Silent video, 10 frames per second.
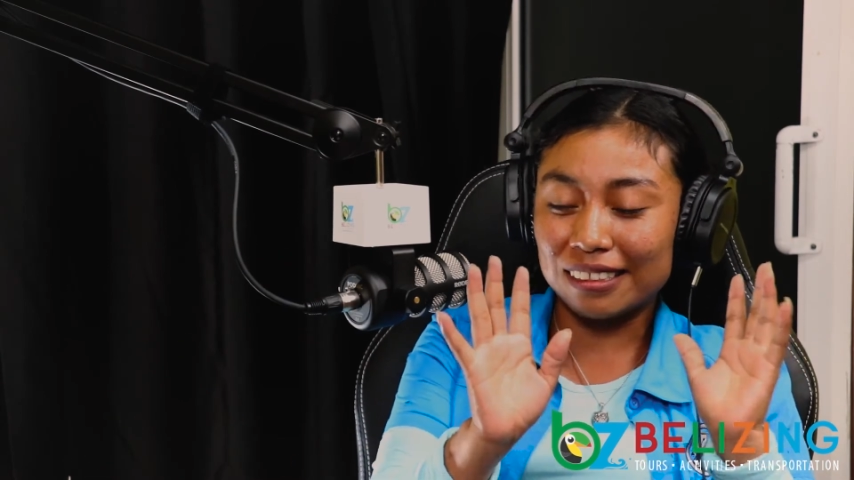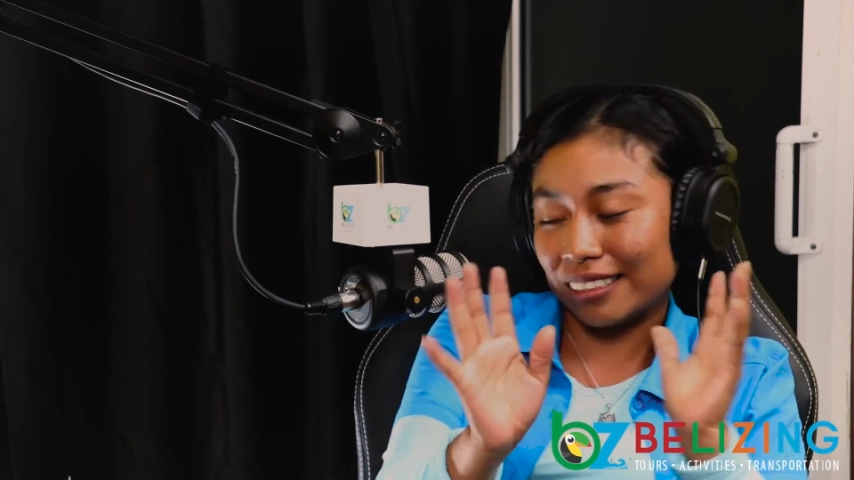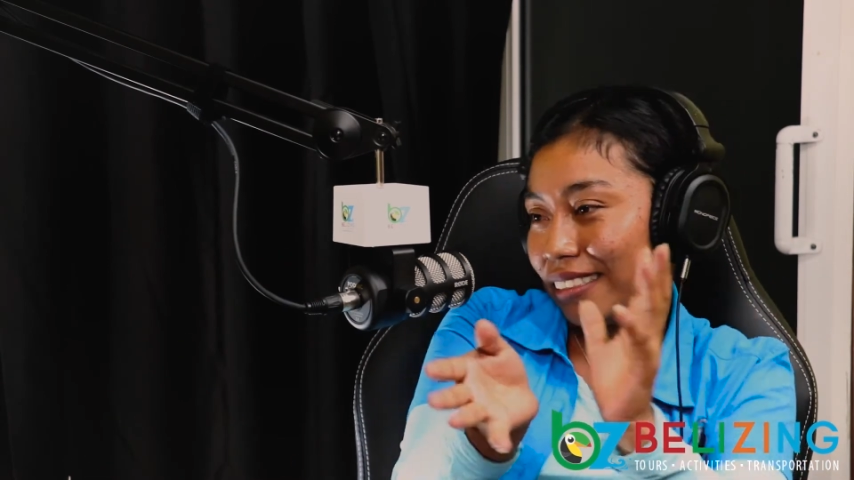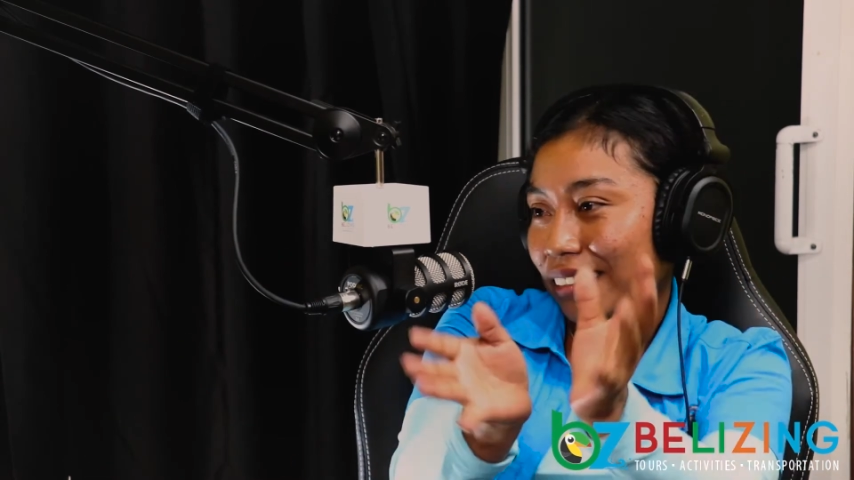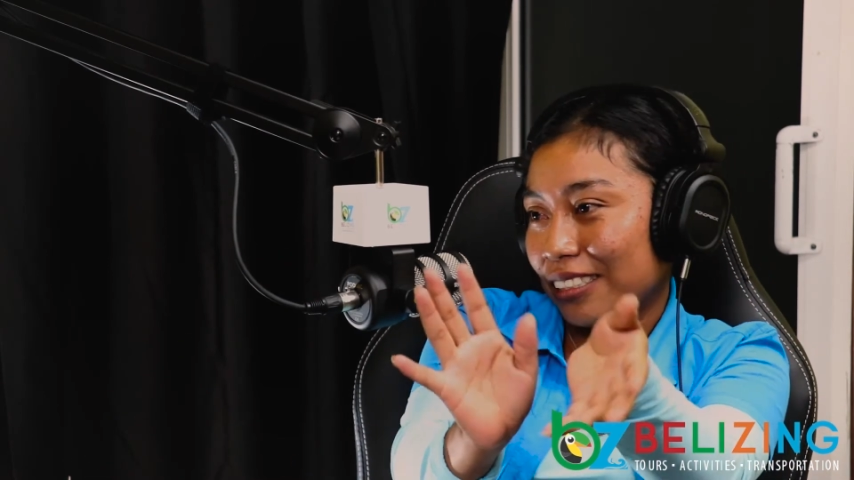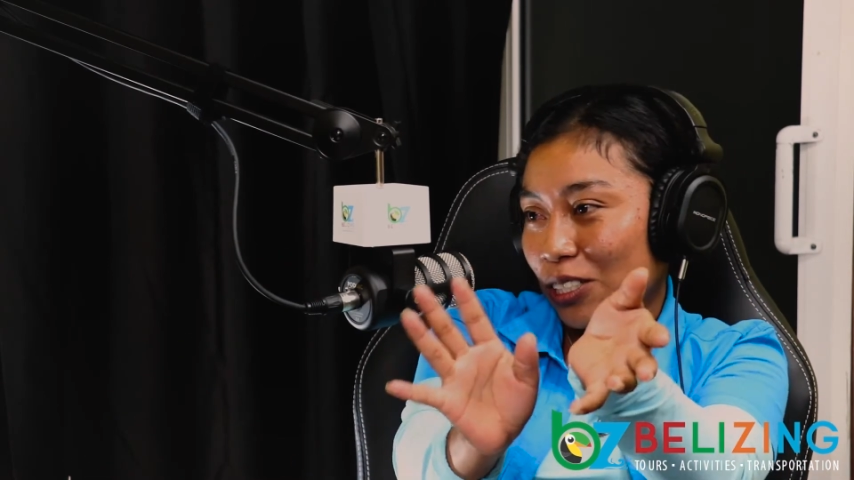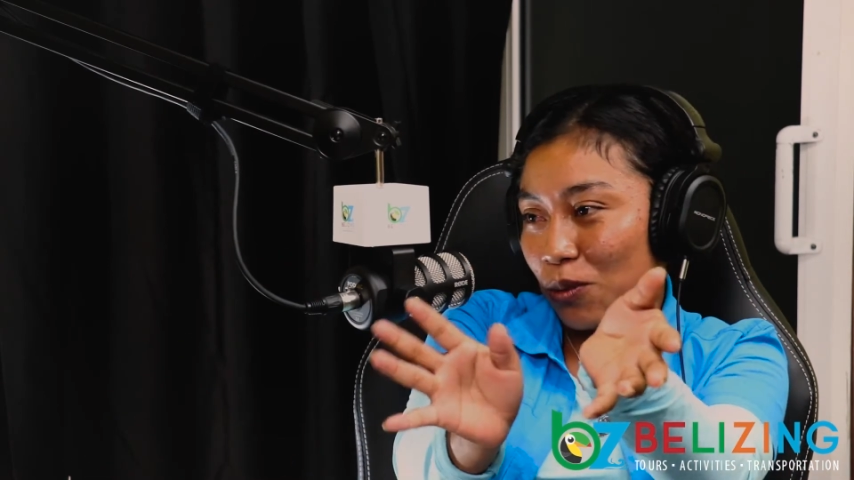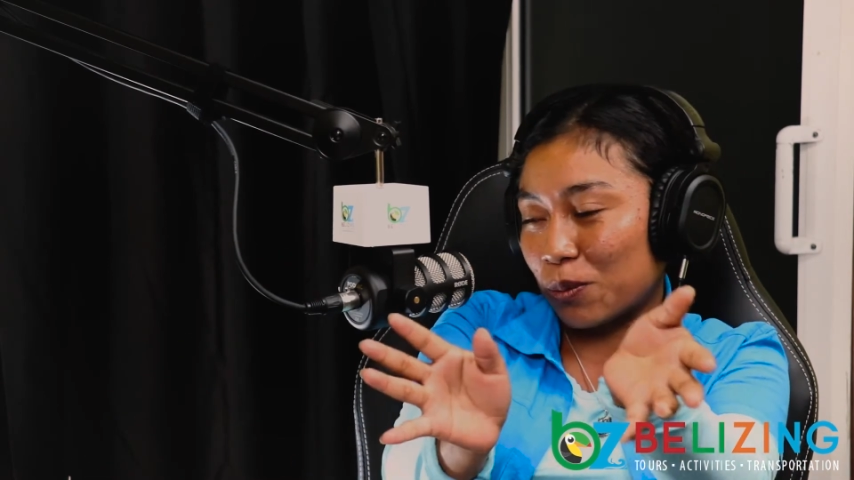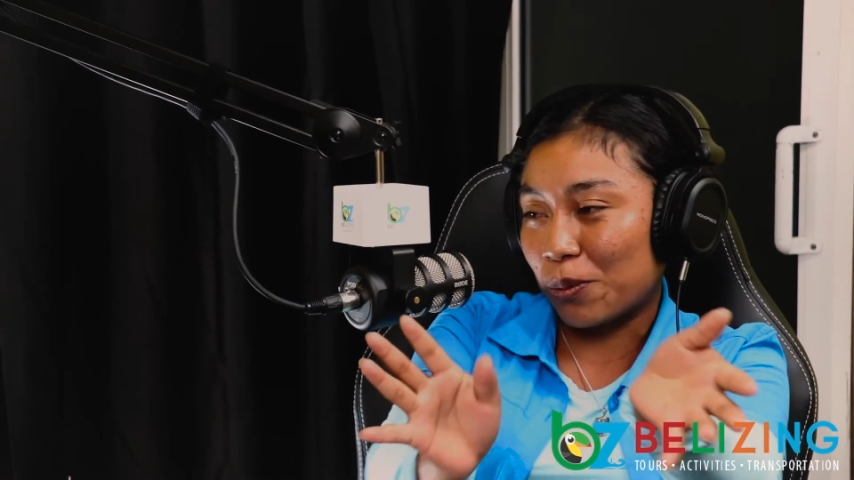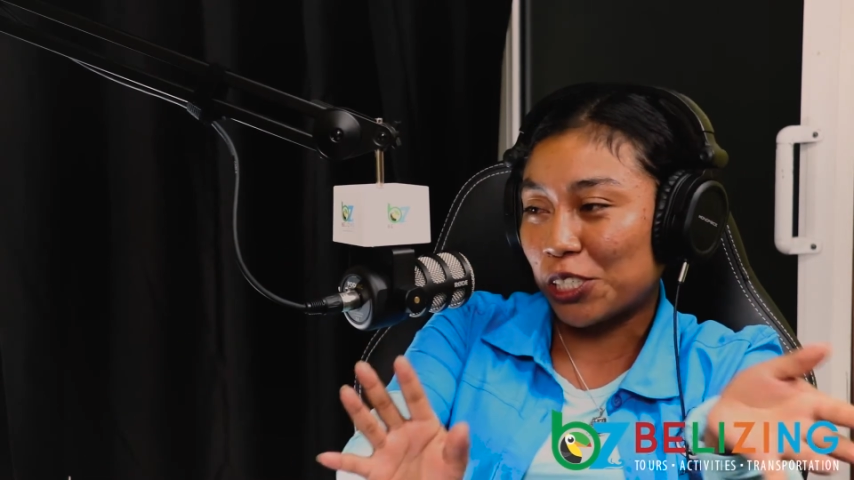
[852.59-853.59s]
she
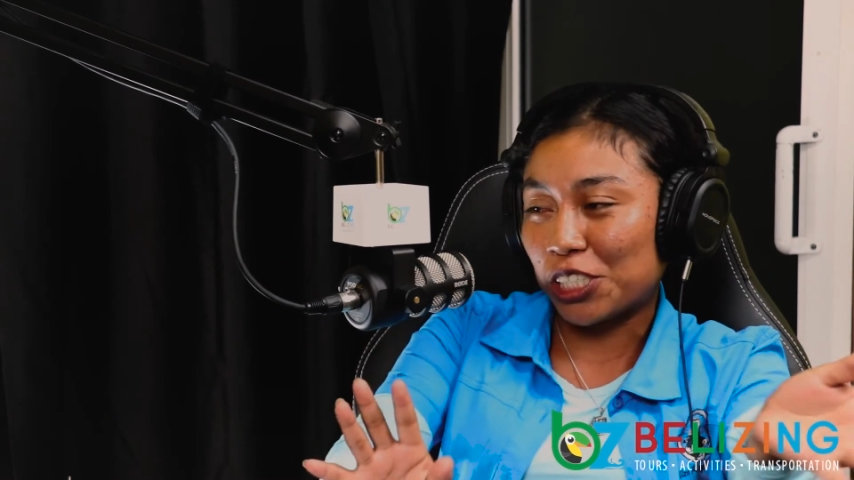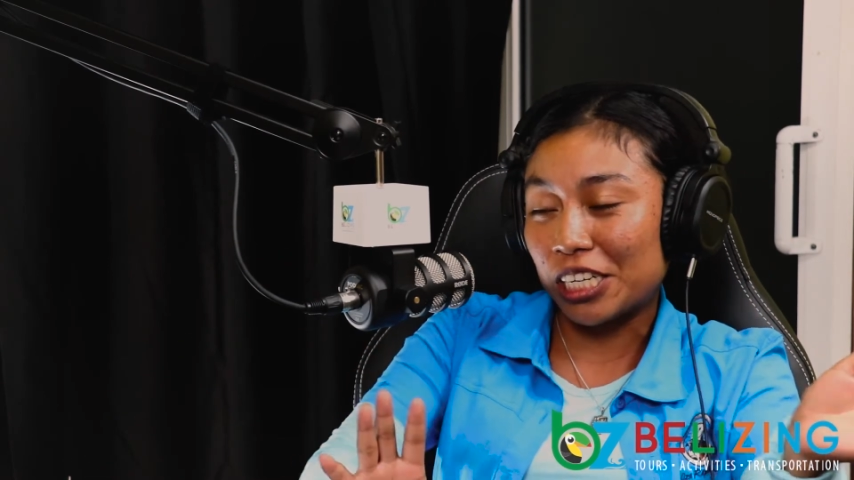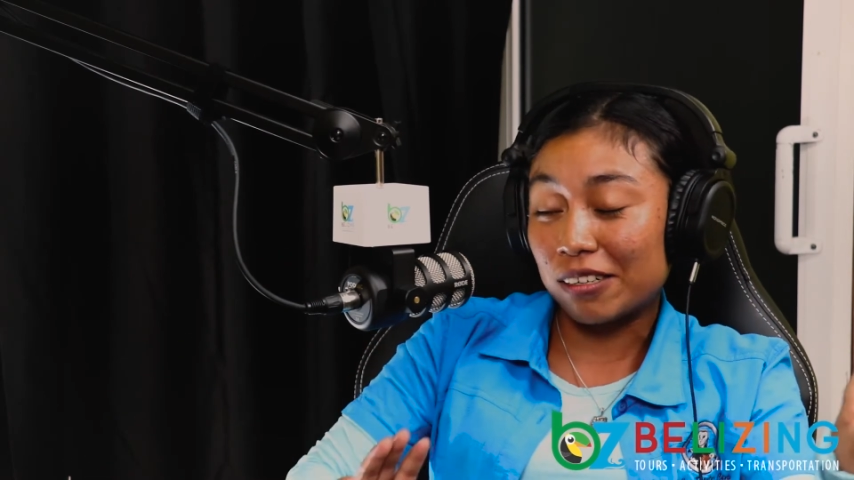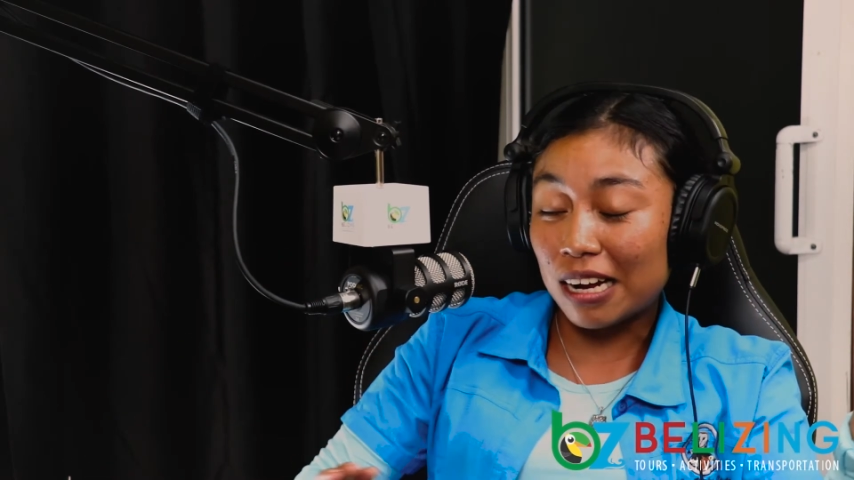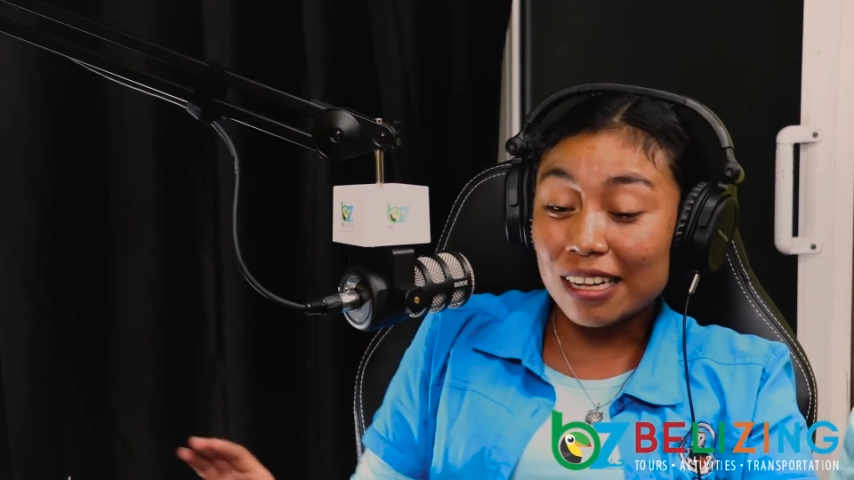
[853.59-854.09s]
was perched there,